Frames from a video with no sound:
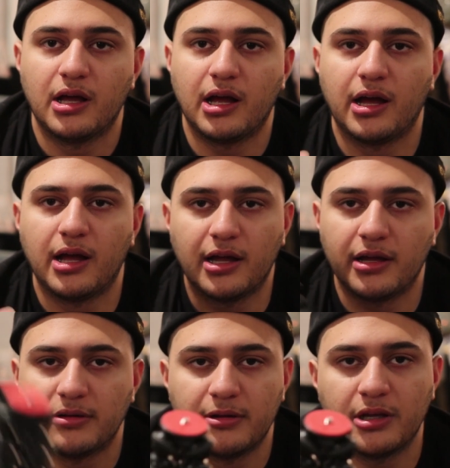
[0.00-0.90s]

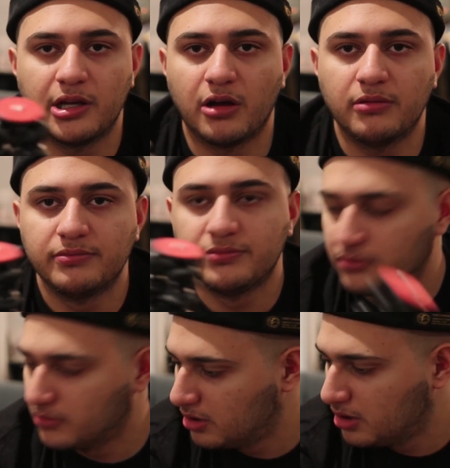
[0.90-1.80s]
You know,
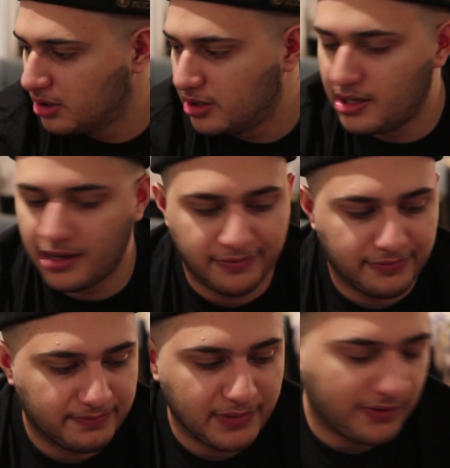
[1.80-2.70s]

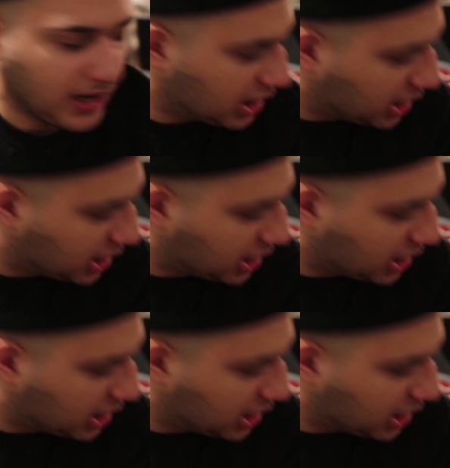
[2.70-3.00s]
I've got a